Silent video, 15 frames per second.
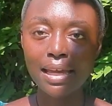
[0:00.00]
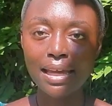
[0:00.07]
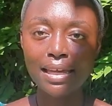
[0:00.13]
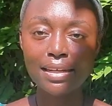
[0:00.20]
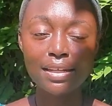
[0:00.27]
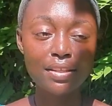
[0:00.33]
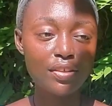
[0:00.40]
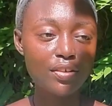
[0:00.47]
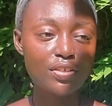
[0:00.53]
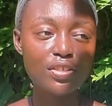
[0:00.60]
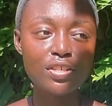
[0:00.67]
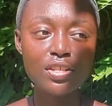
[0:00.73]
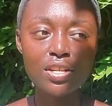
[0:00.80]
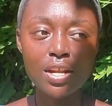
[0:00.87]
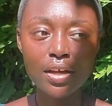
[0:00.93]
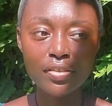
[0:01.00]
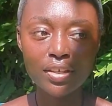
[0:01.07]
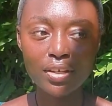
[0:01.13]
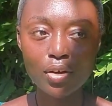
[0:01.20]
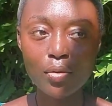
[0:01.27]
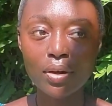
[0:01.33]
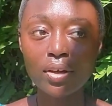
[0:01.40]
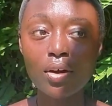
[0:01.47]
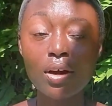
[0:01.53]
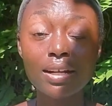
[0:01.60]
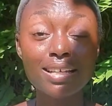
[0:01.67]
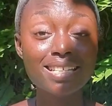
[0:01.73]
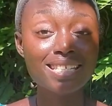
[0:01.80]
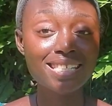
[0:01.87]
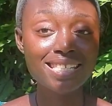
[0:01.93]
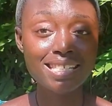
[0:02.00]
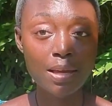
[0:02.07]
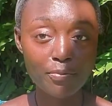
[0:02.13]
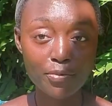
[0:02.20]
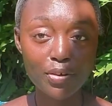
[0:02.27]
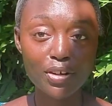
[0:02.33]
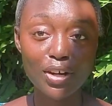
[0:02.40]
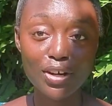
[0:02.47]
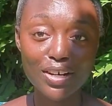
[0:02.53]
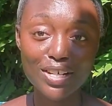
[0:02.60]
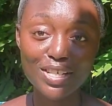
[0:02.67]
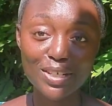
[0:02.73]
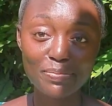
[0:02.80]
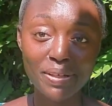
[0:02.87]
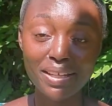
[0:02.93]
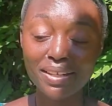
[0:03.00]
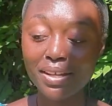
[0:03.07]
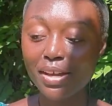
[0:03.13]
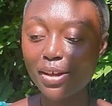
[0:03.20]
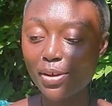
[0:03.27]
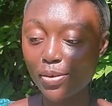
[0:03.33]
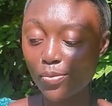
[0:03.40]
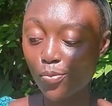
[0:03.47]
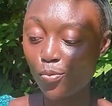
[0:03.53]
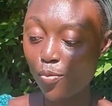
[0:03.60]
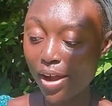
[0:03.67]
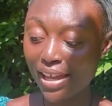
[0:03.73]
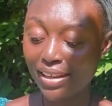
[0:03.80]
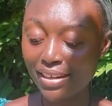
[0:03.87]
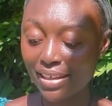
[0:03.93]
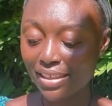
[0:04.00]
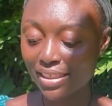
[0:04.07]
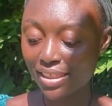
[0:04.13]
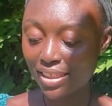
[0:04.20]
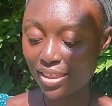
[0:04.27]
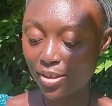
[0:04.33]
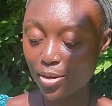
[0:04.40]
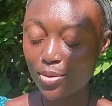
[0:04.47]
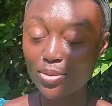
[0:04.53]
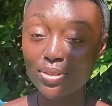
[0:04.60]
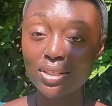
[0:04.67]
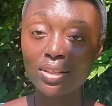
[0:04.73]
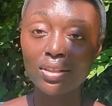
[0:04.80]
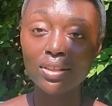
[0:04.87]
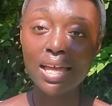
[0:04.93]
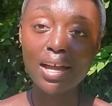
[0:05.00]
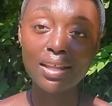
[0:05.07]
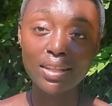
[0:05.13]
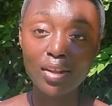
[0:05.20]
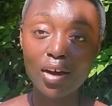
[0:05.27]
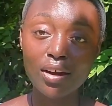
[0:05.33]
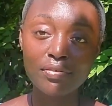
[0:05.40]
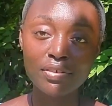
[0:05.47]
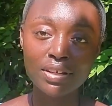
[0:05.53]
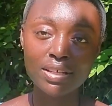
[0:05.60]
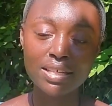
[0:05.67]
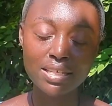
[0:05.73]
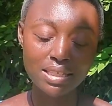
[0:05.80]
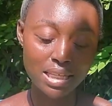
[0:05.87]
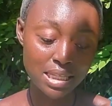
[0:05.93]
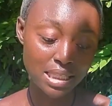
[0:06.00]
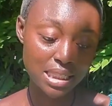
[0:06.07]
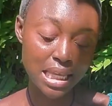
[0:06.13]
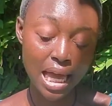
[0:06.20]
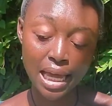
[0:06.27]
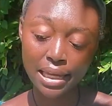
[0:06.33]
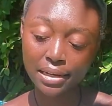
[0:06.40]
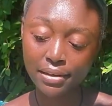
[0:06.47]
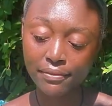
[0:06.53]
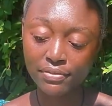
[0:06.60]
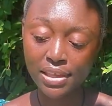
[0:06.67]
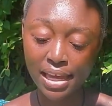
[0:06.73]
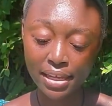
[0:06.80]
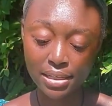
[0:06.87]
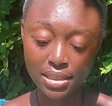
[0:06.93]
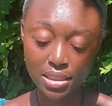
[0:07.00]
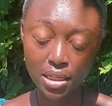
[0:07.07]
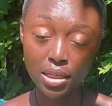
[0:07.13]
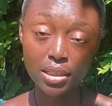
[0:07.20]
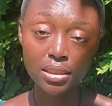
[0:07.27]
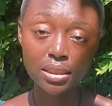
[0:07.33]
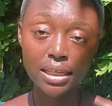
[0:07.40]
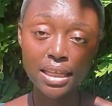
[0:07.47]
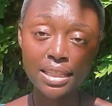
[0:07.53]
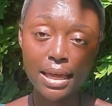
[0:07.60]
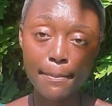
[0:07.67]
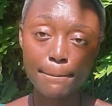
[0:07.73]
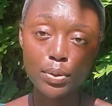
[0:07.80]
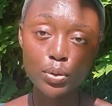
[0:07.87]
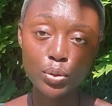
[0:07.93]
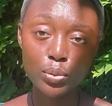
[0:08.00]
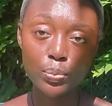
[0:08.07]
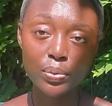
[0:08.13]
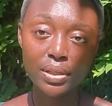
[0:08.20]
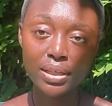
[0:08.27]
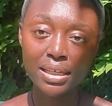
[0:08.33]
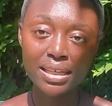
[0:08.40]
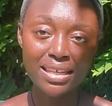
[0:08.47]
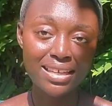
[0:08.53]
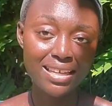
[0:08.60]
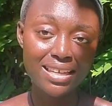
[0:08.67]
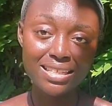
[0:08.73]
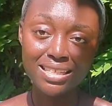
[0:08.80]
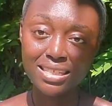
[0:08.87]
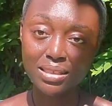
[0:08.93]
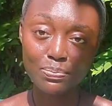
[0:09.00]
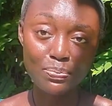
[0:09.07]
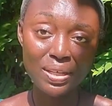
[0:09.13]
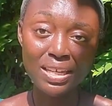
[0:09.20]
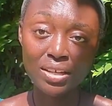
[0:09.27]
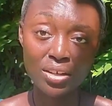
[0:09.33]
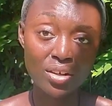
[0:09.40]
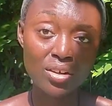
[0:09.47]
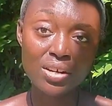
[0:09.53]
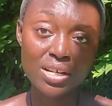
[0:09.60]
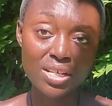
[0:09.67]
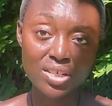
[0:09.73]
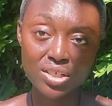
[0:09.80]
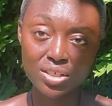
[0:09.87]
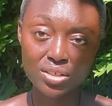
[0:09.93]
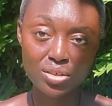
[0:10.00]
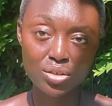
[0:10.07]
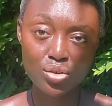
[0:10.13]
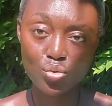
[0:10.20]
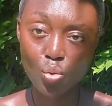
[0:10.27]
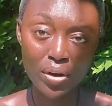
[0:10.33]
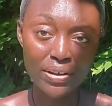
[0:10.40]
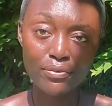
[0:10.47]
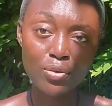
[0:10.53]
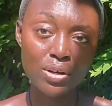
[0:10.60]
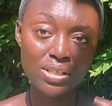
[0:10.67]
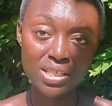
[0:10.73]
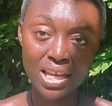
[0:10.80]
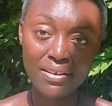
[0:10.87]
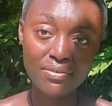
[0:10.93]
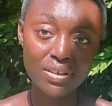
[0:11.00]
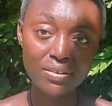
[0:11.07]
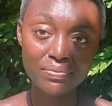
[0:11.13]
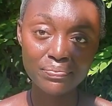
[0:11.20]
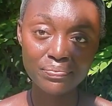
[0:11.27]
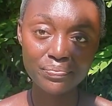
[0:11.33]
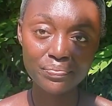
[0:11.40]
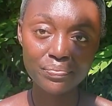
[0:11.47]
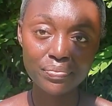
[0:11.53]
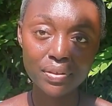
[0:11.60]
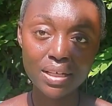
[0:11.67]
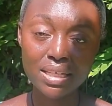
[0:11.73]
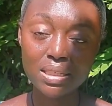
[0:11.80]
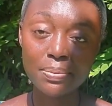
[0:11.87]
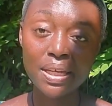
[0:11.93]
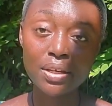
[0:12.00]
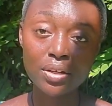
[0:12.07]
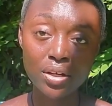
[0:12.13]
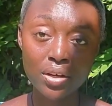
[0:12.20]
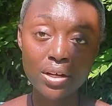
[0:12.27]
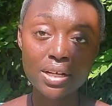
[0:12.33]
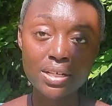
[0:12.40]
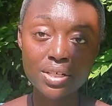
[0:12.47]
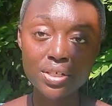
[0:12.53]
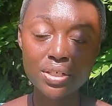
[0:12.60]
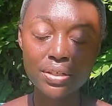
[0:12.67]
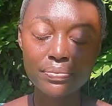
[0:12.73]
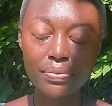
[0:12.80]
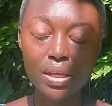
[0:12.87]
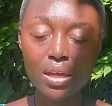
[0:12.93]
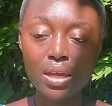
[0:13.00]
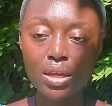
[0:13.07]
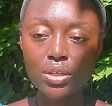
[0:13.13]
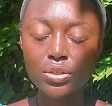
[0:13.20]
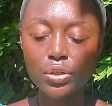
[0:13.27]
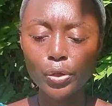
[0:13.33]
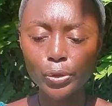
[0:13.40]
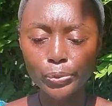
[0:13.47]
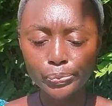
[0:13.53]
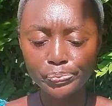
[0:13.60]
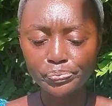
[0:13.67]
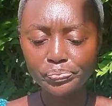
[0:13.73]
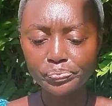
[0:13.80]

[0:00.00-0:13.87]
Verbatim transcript: and there's nothing going on except for nourishment when those that larva is inside of that dung and that poop it's being nourished 24/7 it's being nourished so